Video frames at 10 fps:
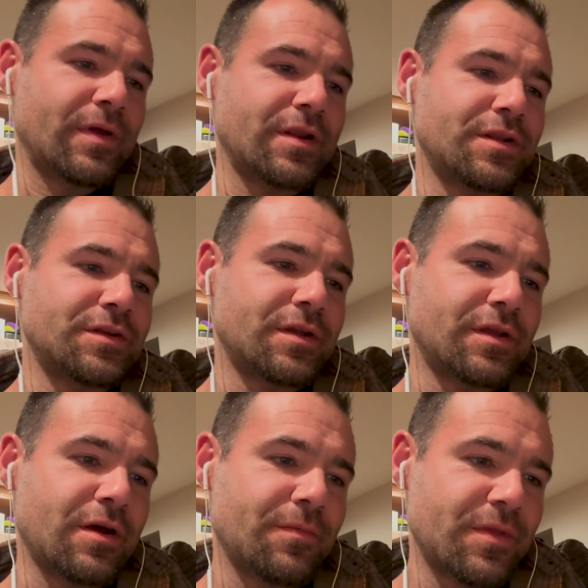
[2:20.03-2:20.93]
And, you
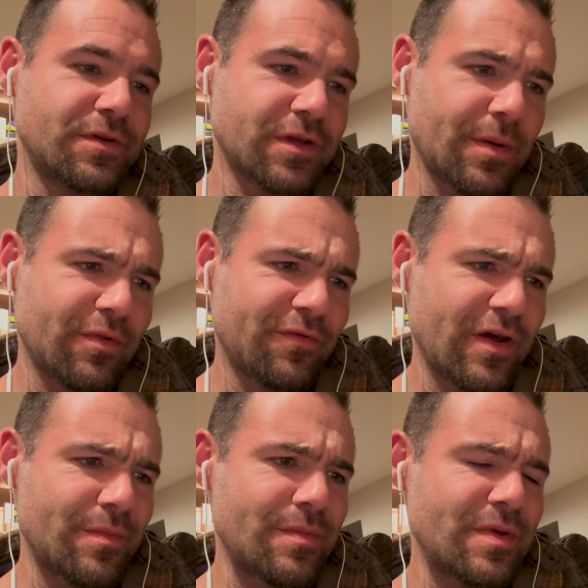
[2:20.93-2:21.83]
know, there's a couple of
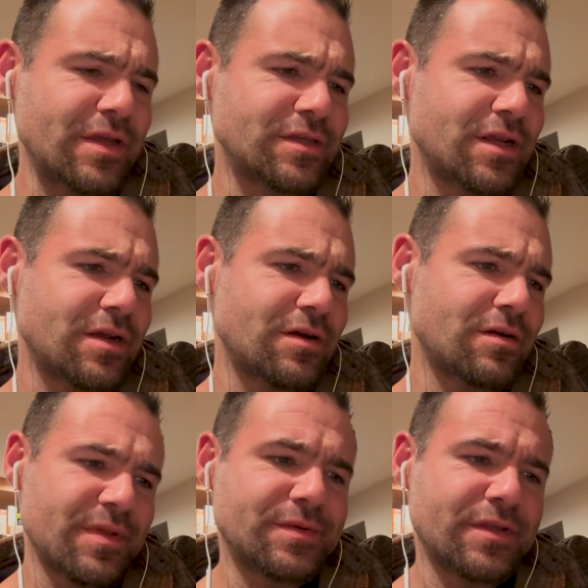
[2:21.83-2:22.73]
vitamin Bs in
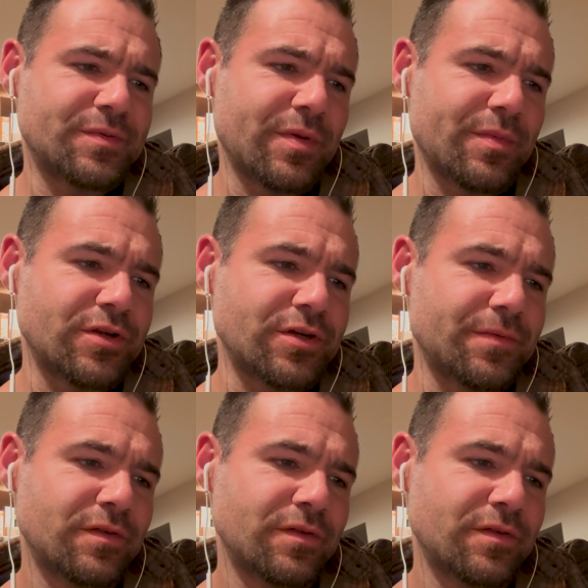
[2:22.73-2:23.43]
here. So that's pretty much it.